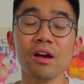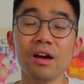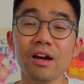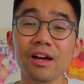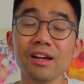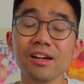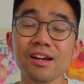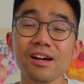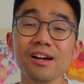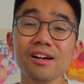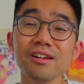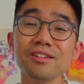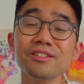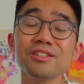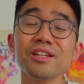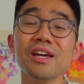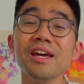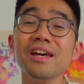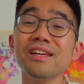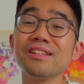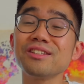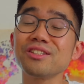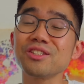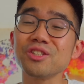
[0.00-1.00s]
Hey guys,
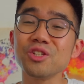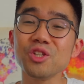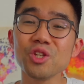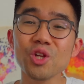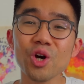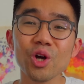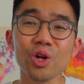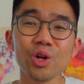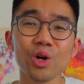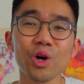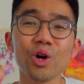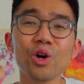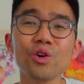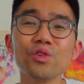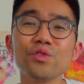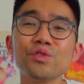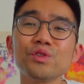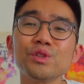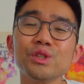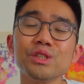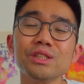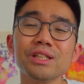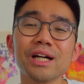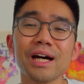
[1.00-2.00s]
it's not
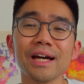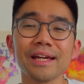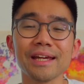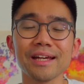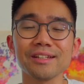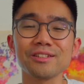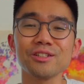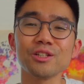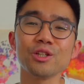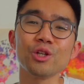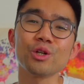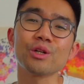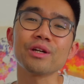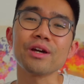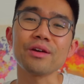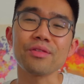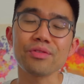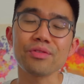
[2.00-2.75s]
often I get to look at